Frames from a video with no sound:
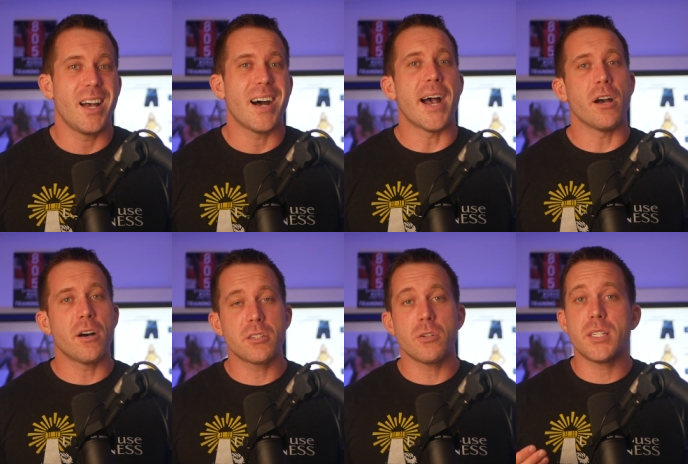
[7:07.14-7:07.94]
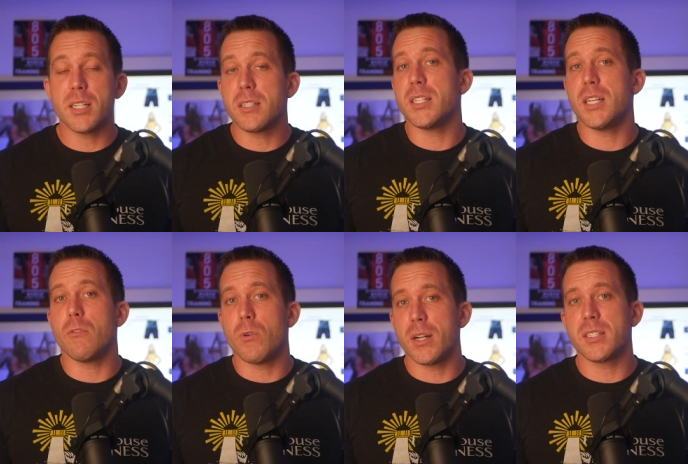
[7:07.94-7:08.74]
I also did see it
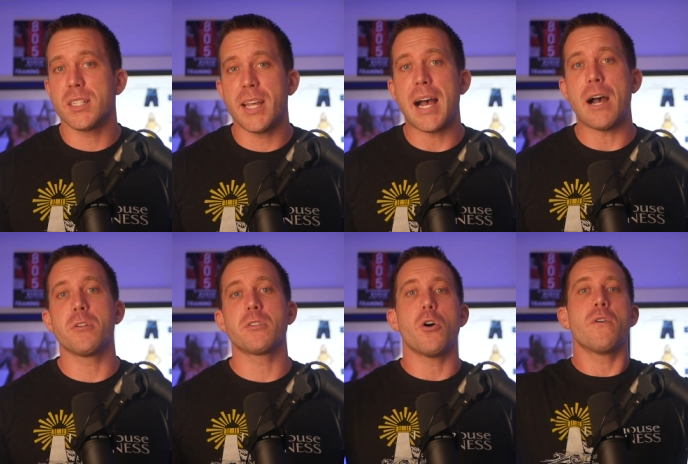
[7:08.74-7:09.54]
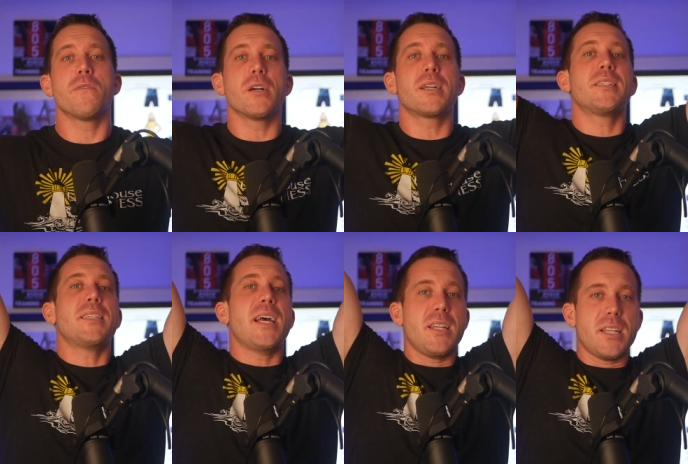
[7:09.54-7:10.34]
once say I was
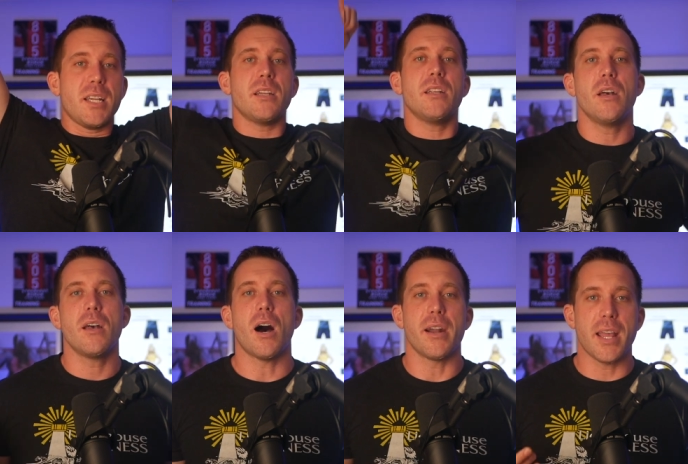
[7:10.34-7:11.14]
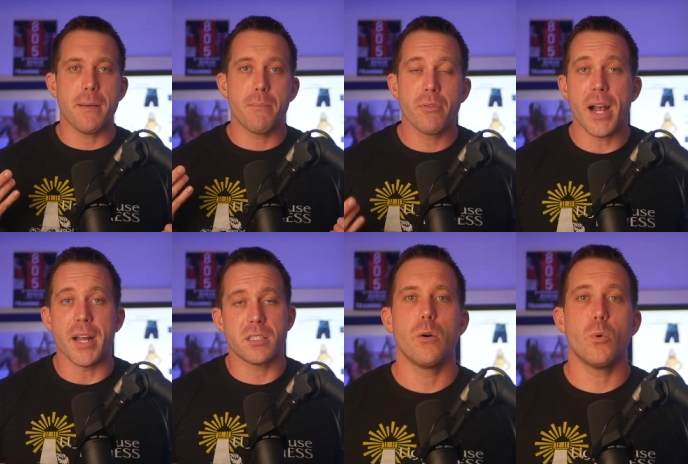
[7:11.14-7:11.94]
overextending on a
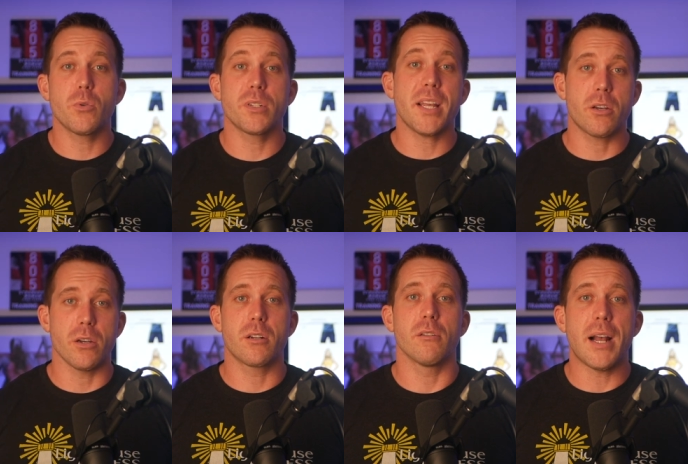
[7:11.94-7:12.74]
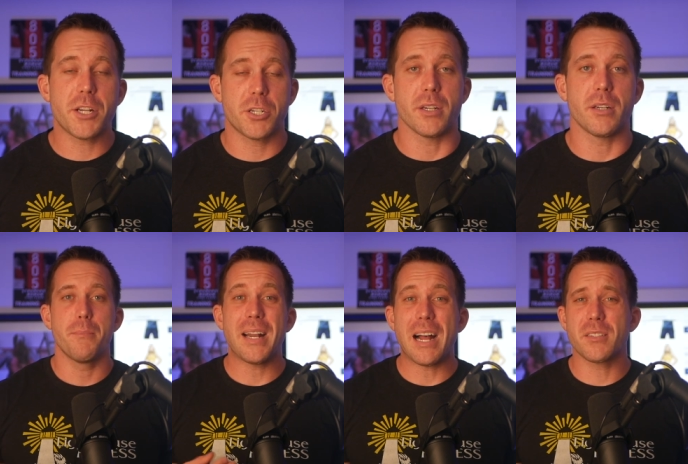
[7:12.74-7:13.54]
press, which was a good correction.
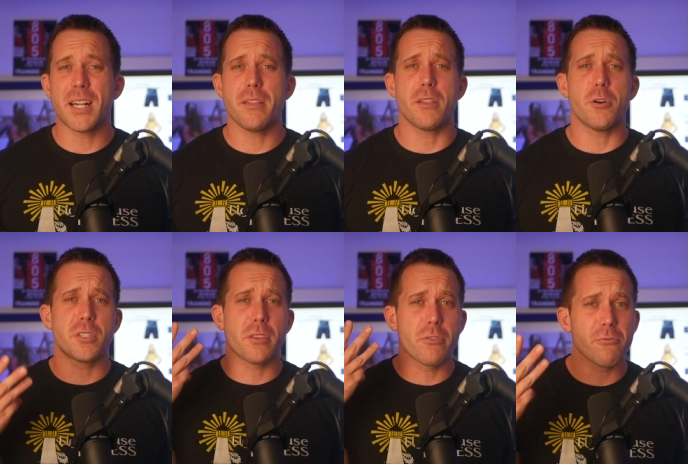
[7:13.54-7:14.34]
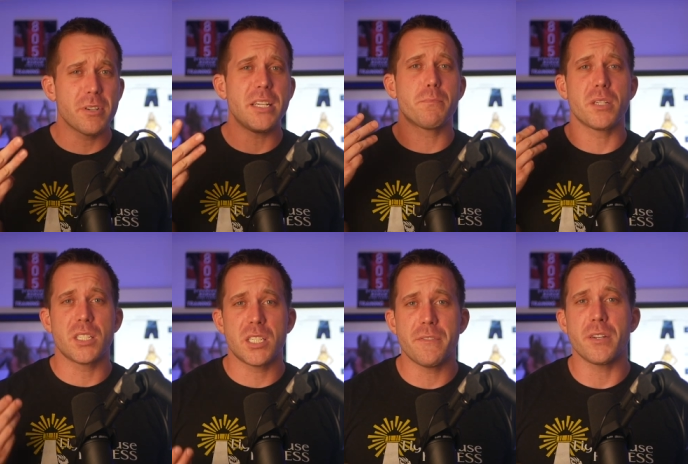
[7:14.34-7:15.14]
But outside of those three
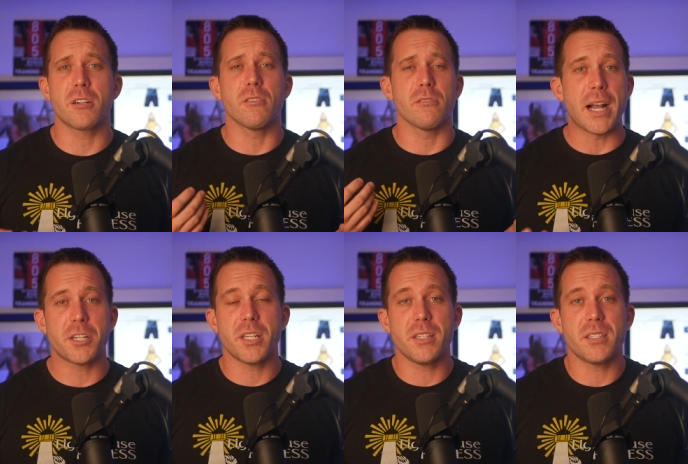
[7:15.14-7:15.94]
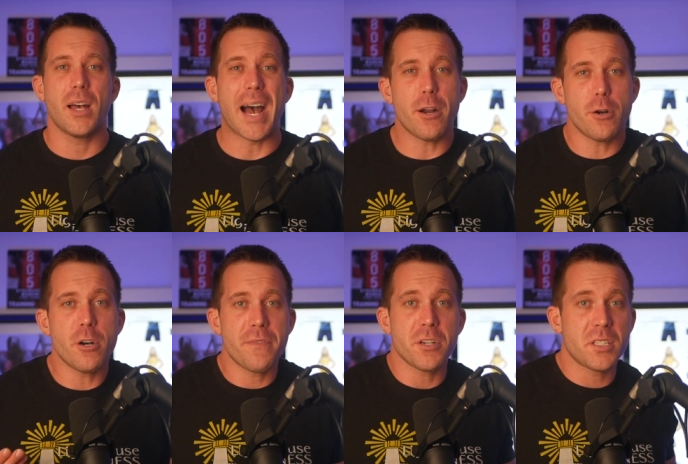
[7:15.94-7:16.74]
specific corrections, I don't know
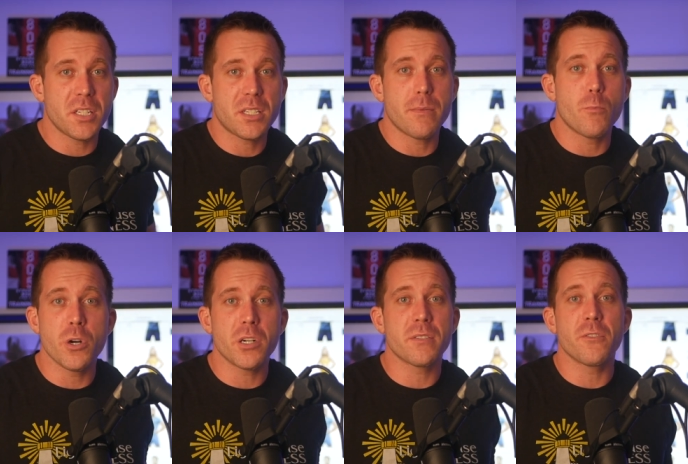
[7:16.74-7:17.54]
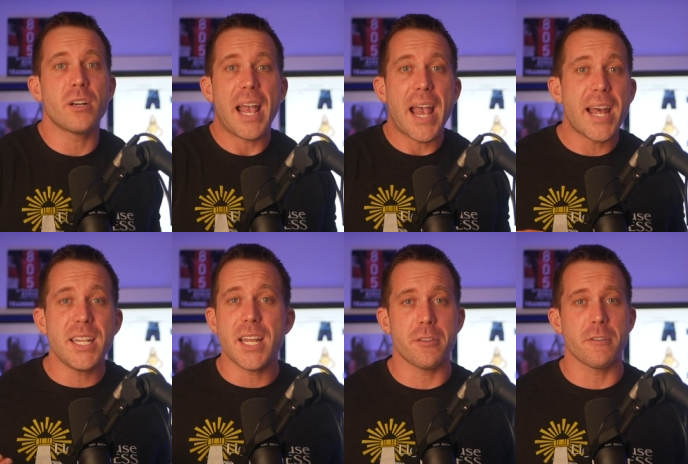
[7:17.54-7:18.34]
if their system works for
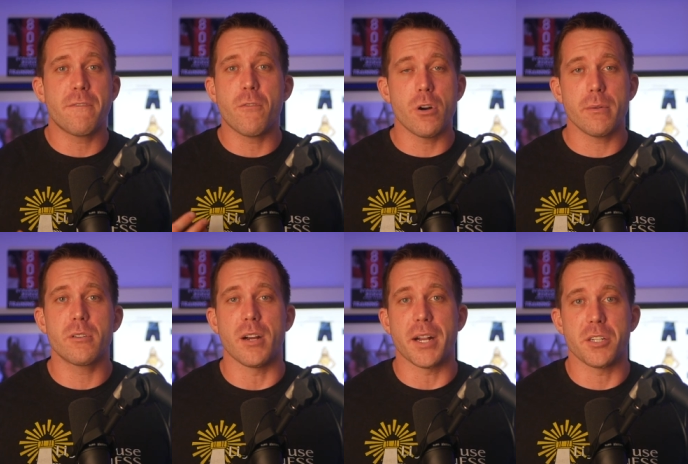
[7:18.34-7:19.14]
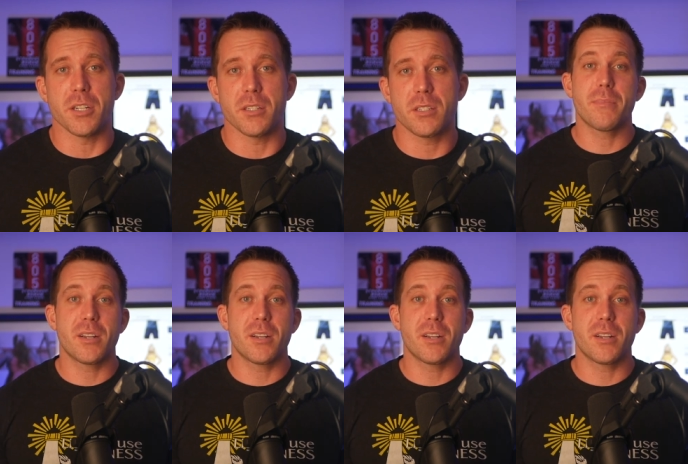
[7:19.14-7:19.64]
any other form corrections.